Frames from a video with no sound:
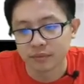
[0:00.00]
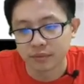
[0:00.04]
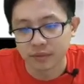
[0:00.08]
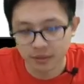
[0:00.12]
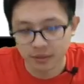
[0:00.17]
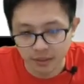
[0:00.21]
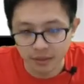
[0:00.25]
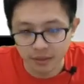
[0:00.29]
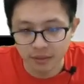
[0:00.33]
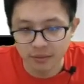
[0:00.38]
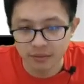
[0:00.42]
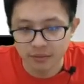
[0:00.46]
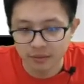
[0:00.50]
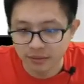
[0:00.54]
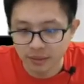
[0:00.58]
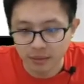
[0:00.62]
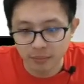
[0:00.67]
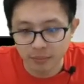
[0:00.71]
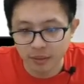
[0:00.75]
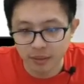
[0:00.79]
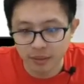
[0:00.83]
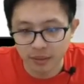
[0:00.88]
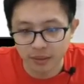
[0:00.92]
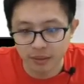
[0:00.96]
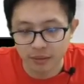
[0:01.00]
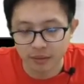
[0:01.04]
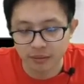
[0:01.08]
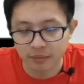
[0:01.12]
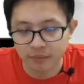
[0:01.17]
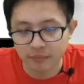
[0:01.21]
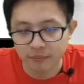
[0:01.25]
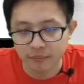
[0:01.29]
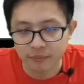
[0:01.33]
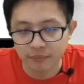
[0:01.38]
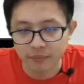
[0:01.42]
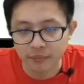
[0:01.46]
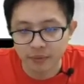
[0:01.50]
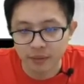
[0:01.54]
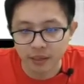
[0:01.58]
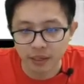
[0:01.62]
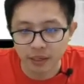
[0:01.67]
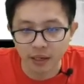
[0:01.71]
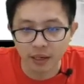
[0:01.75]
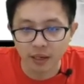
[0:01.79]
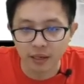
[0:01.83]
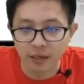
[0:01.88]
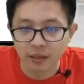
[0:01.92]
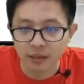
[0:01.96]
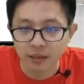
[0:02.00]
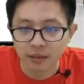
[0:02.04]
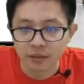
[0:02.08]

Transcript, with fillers: okay same meaning uh,